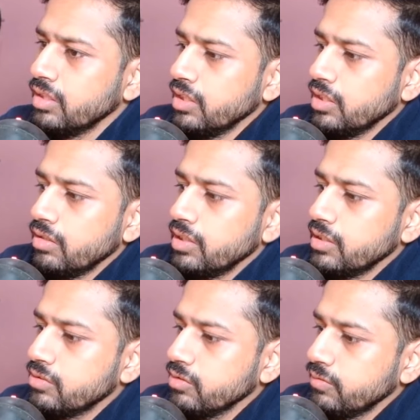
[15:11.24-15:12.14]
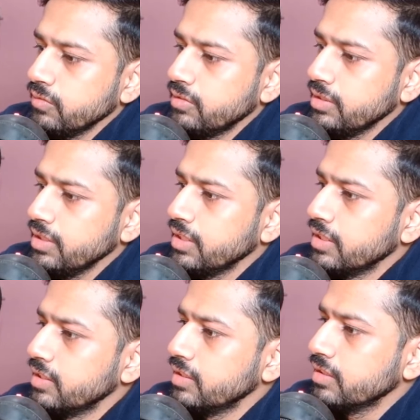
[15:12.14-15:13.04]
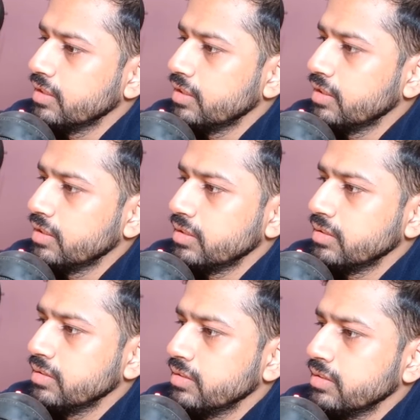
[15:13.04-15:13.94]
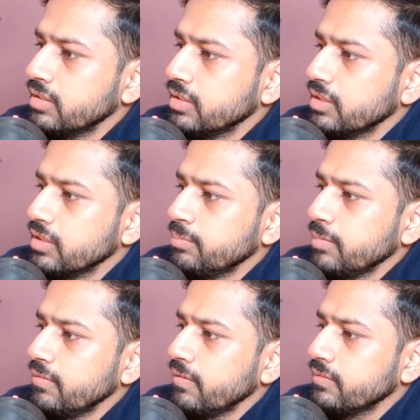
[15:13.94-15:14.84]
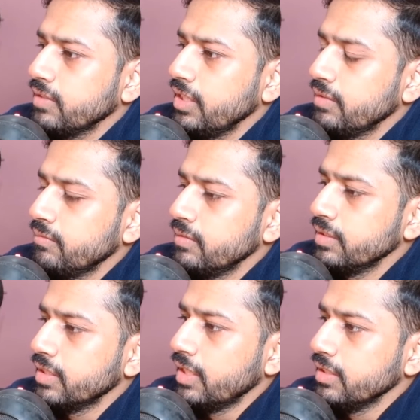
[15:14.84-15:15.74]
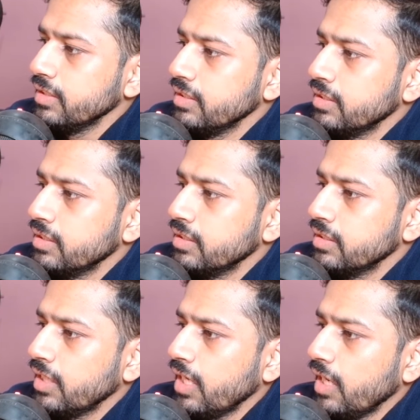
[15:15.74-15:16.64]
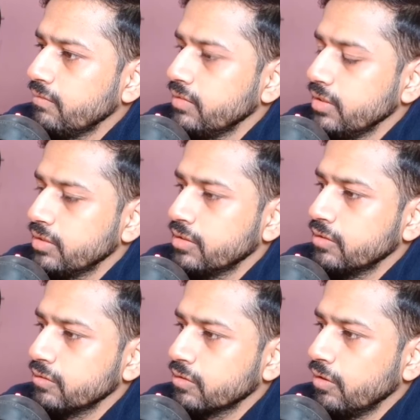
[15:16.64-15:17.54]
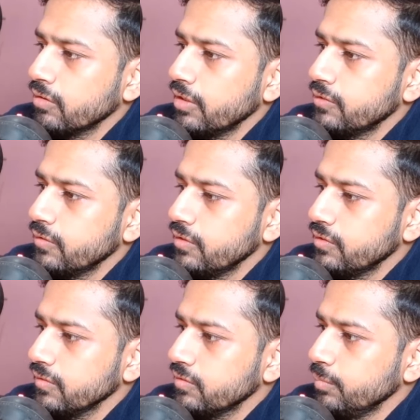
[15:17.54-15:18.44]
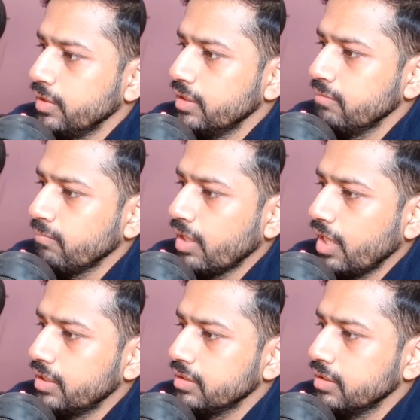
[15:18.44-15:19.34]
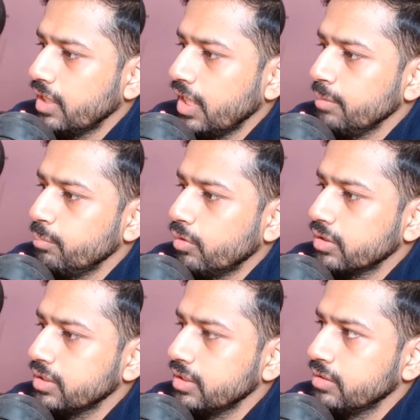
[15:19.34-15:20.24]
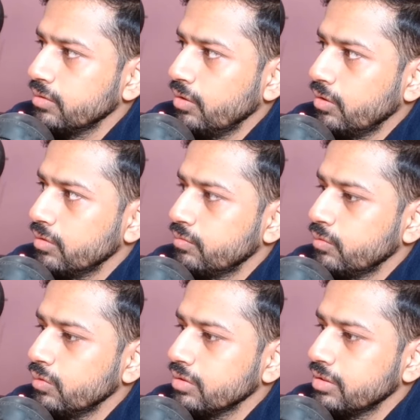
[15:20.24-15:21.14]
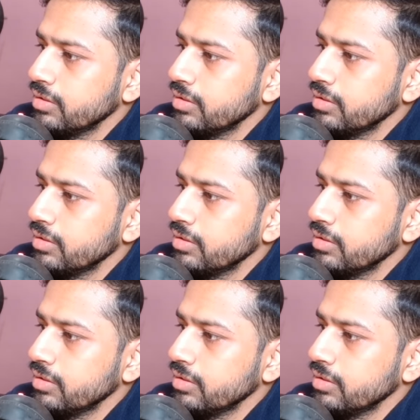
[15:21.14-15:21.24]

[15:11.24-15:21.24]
All right, so if you see here, this is my website where I have the congratulations mail, and I bought it on 4th